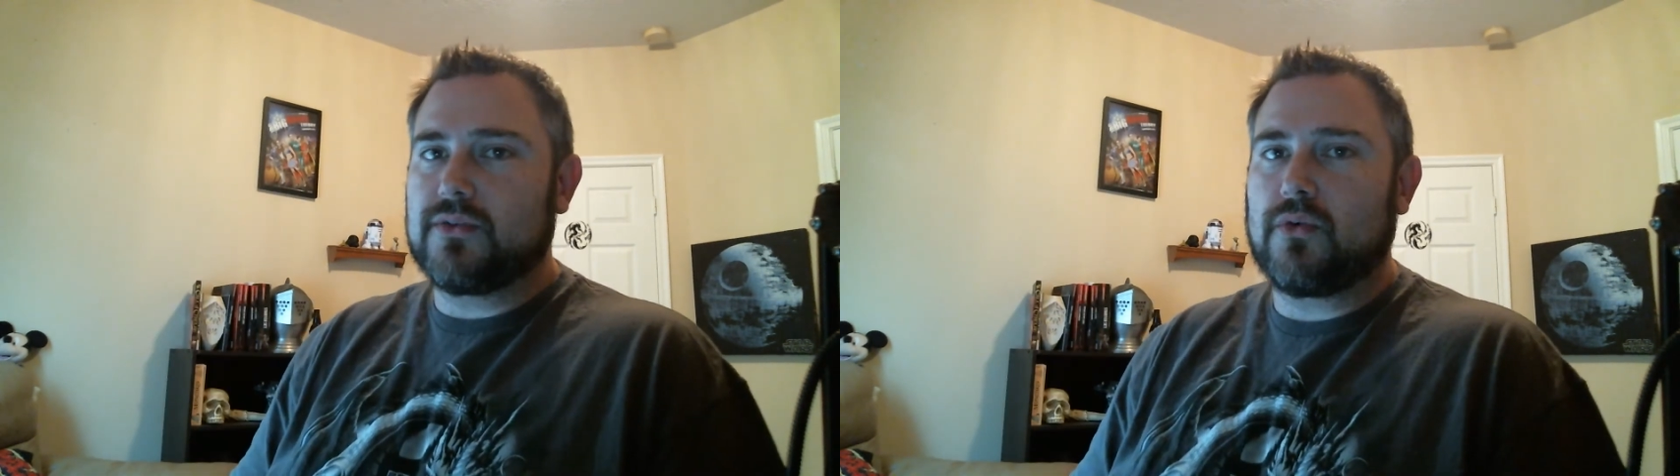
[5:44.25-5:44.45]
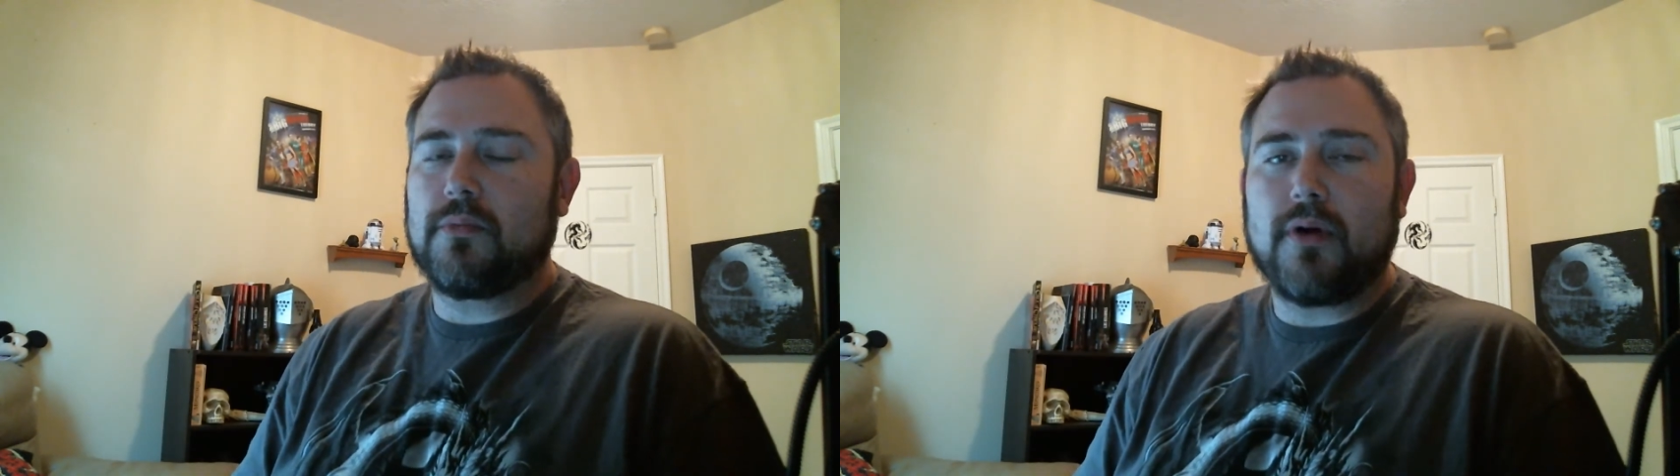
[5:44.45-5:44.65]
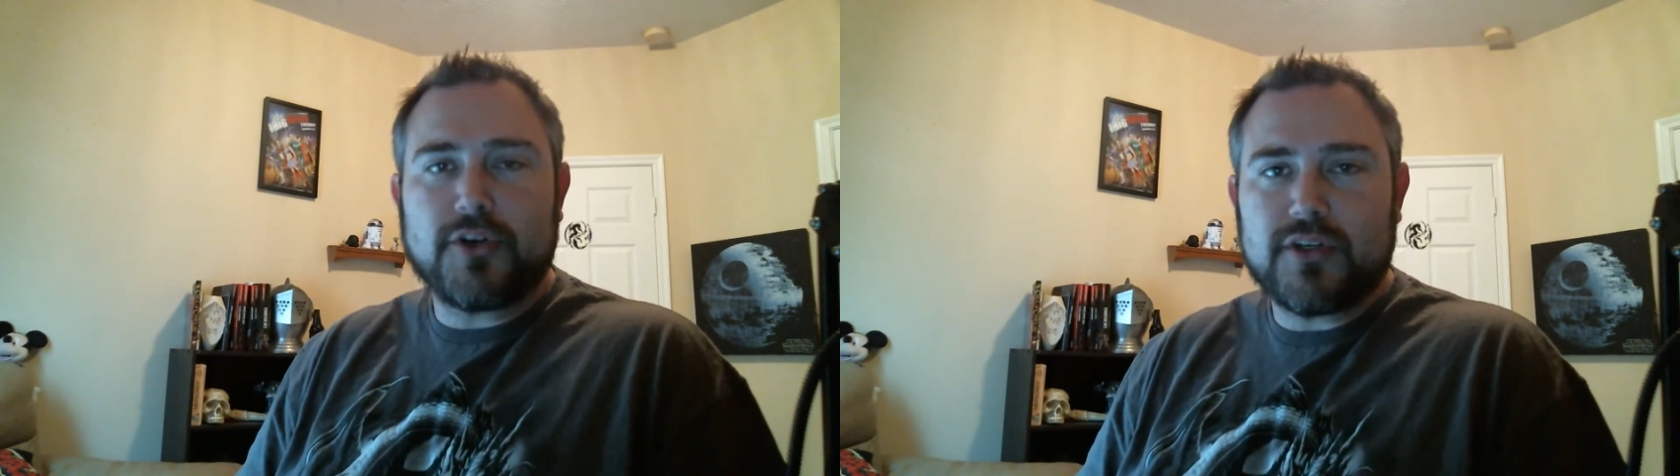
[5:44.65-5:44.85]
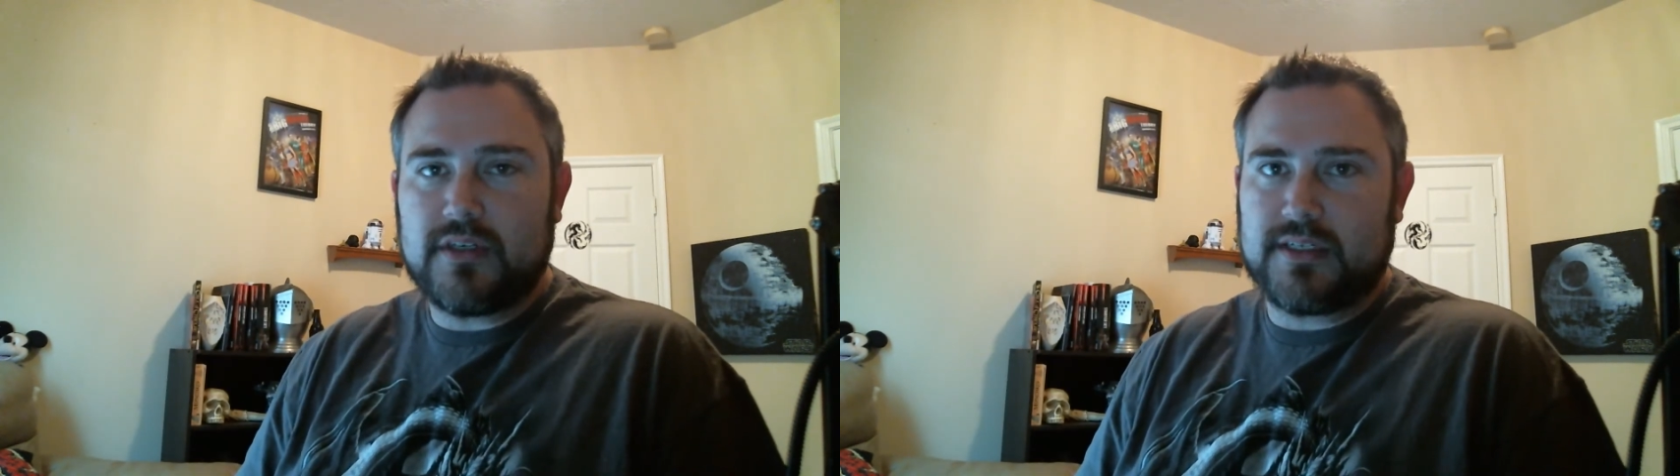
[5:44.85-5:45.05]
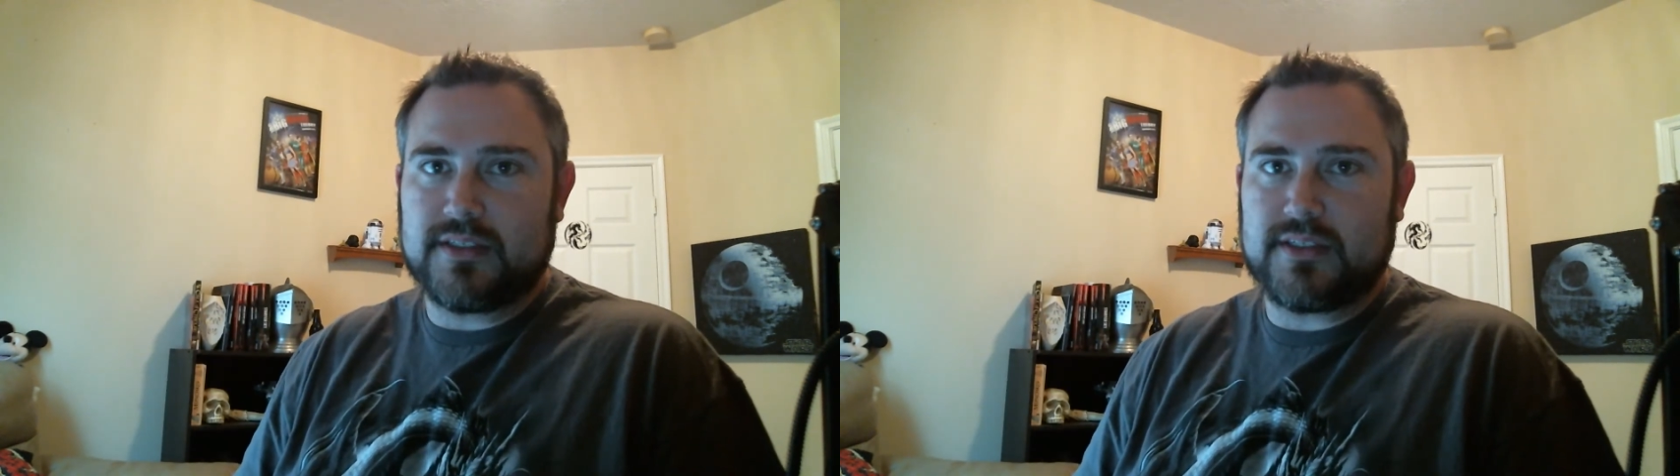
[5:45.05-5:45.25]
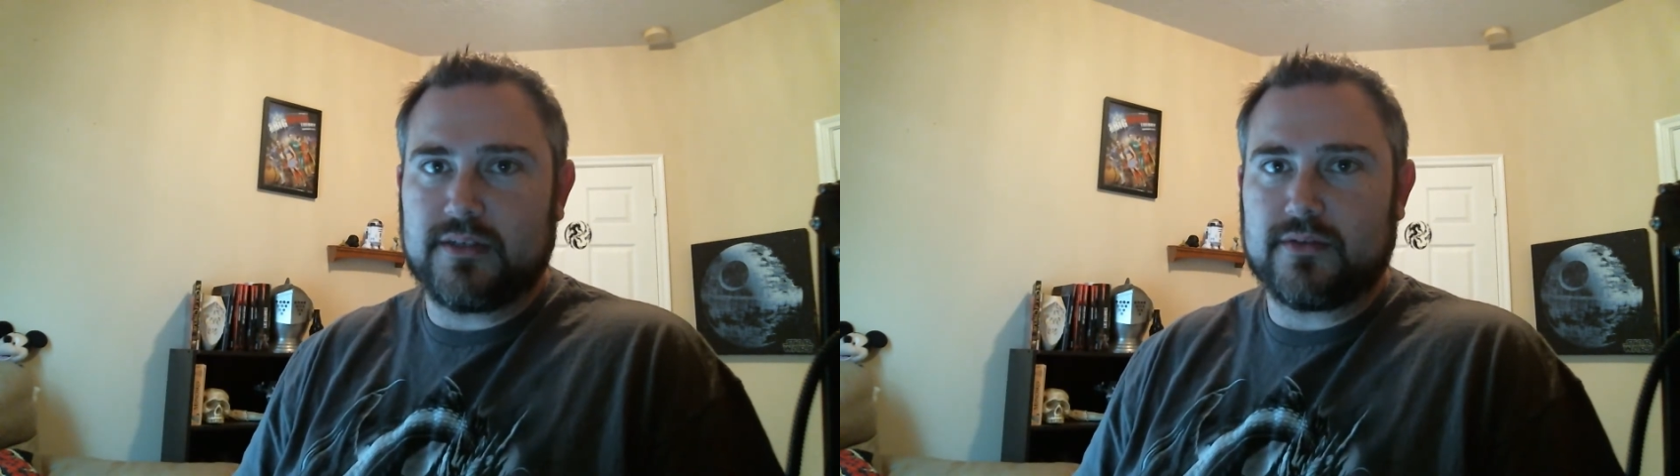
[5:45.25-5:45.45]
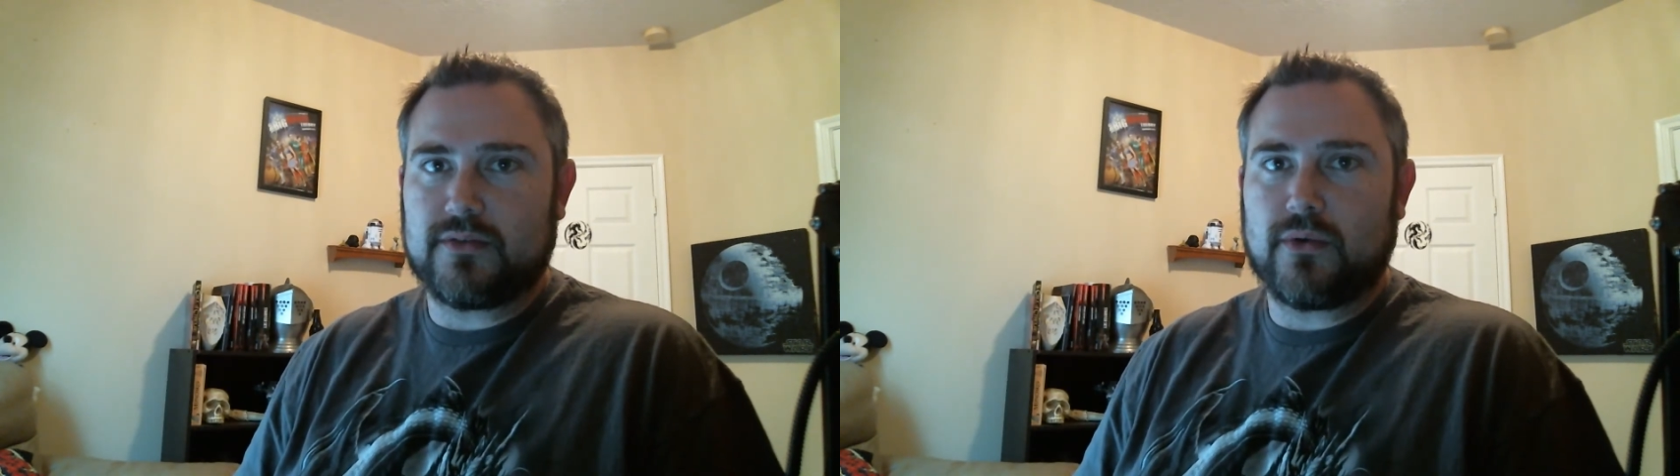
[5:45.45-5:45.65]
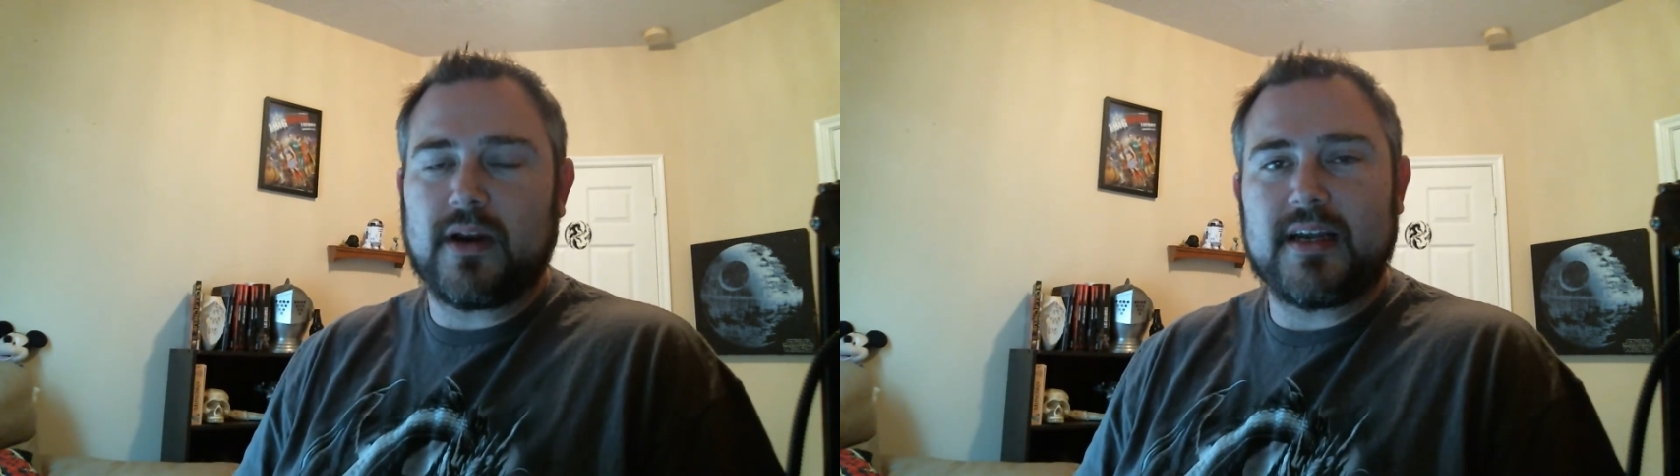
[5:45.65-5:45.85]
or partially concealed
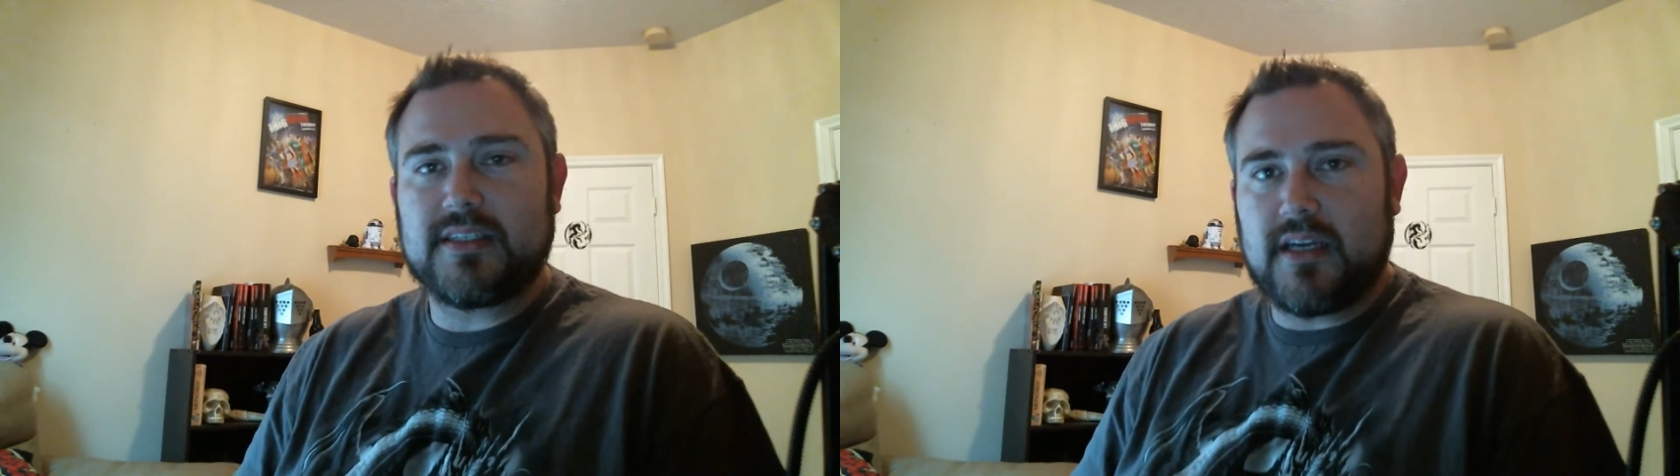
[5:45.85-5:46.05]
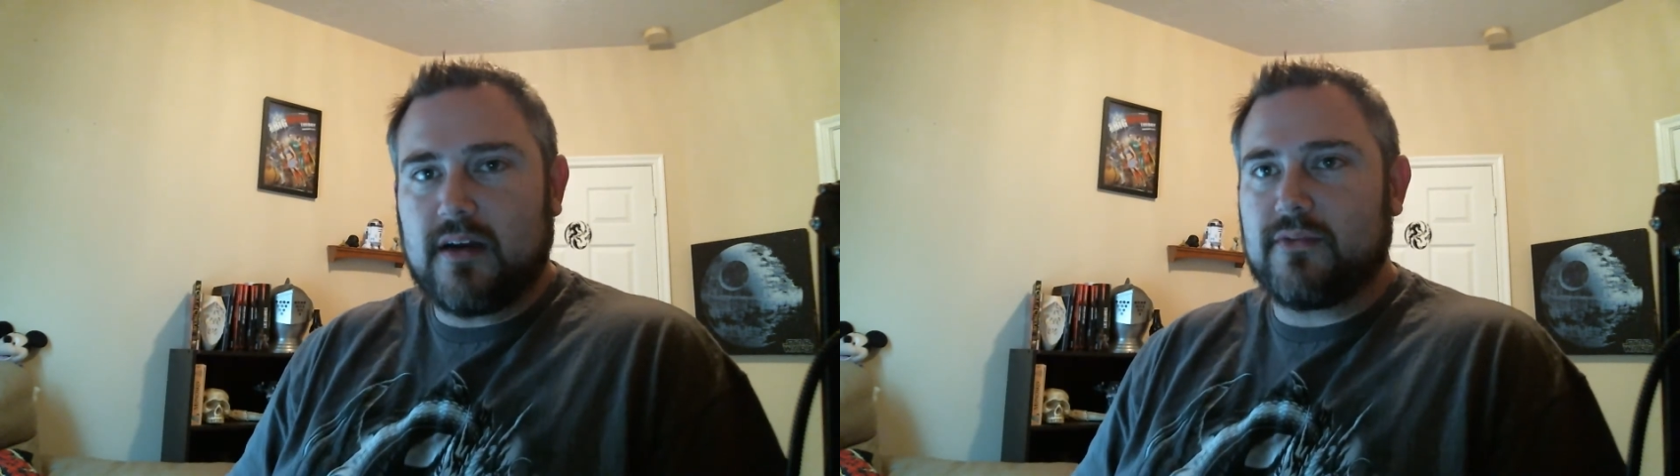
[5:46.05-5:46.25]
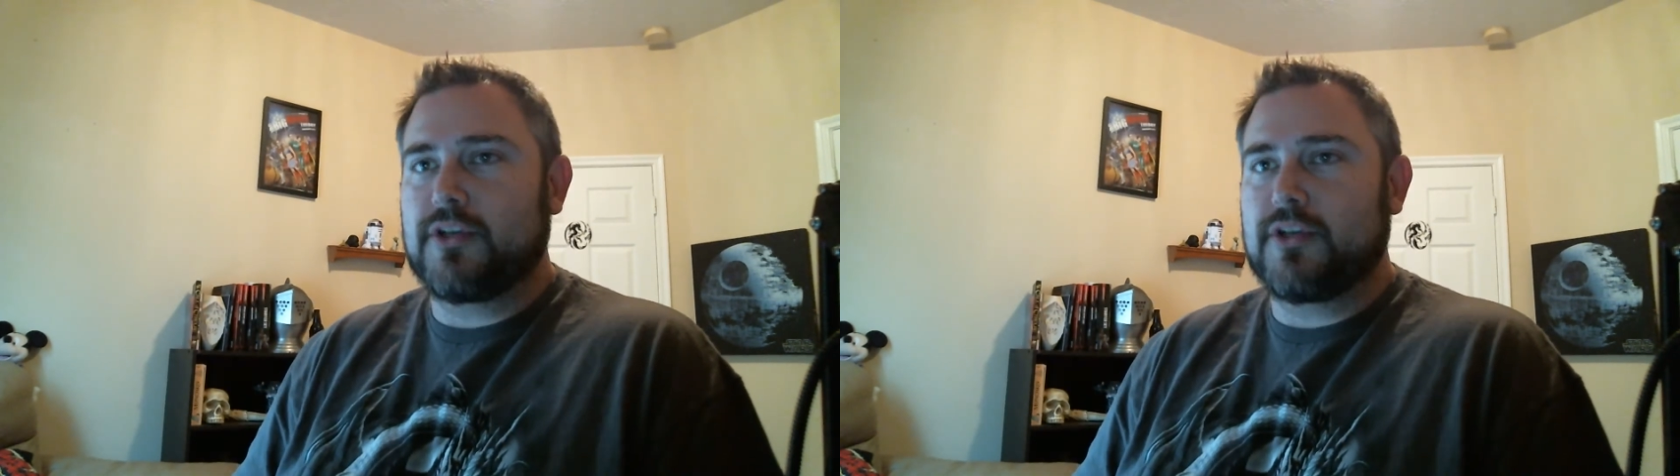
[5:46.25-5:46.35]
or has cover,